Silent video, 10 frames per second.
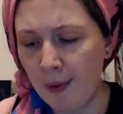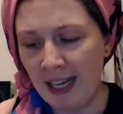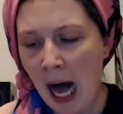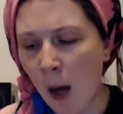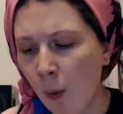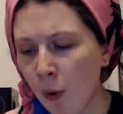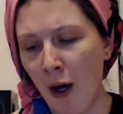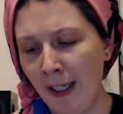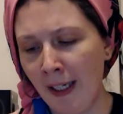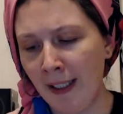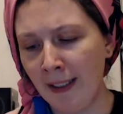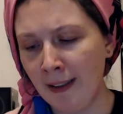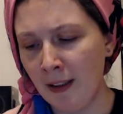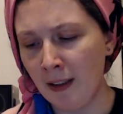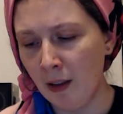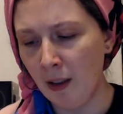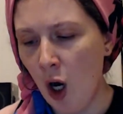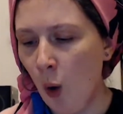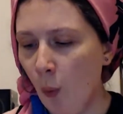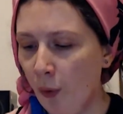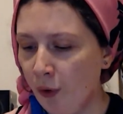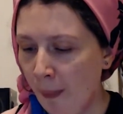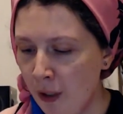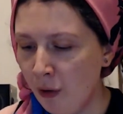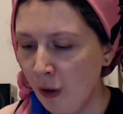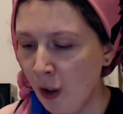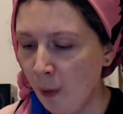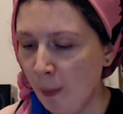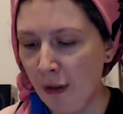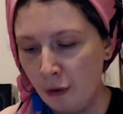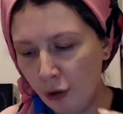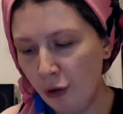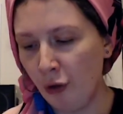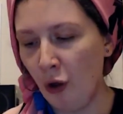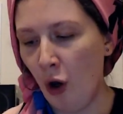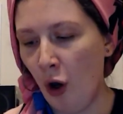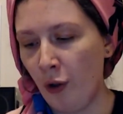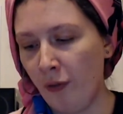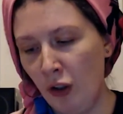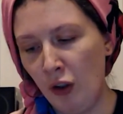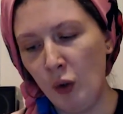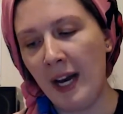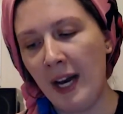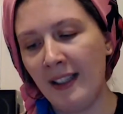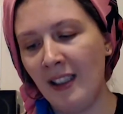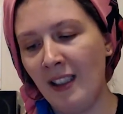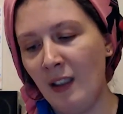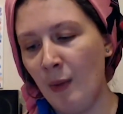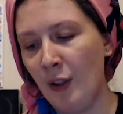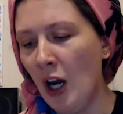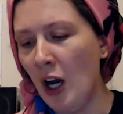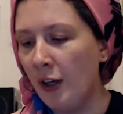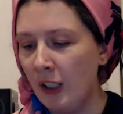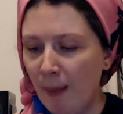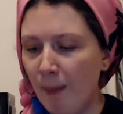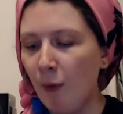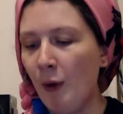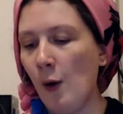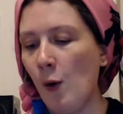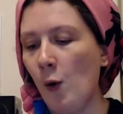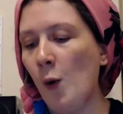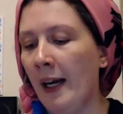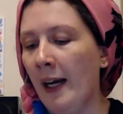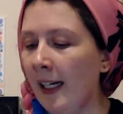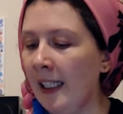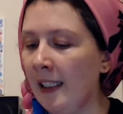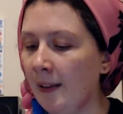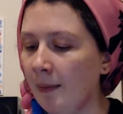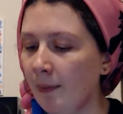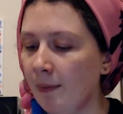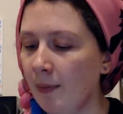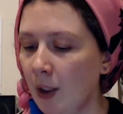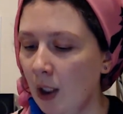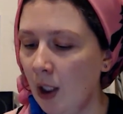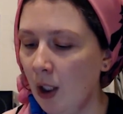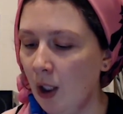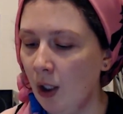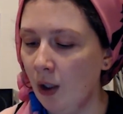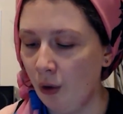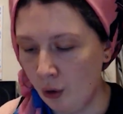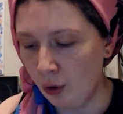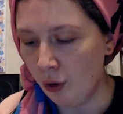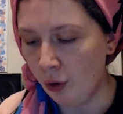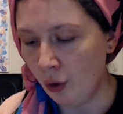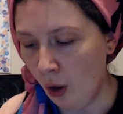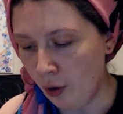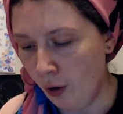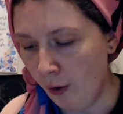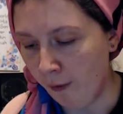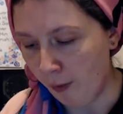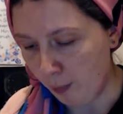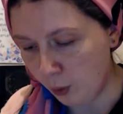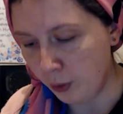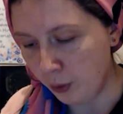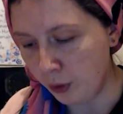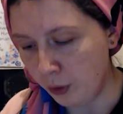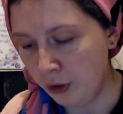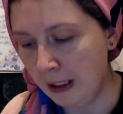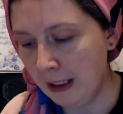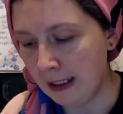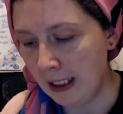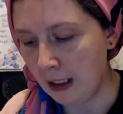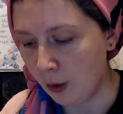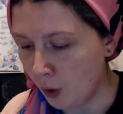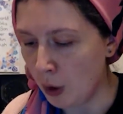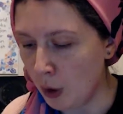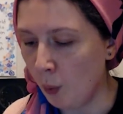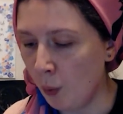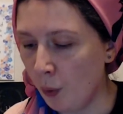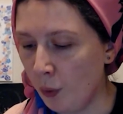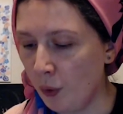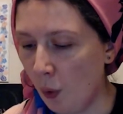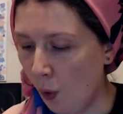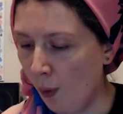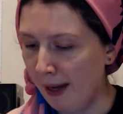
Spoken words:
our Christ was commissioned by the good God of the New Testament to liberate all mankind. The good God of Paul's Jesus is good towards all men.